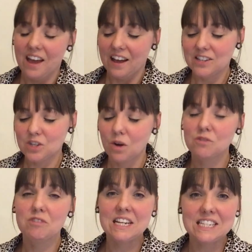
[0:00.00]
And so I
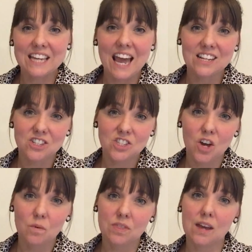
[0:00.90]
was really scared to
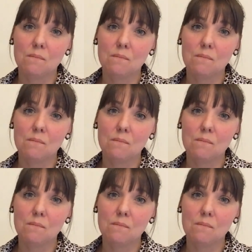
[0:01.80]
sew with it.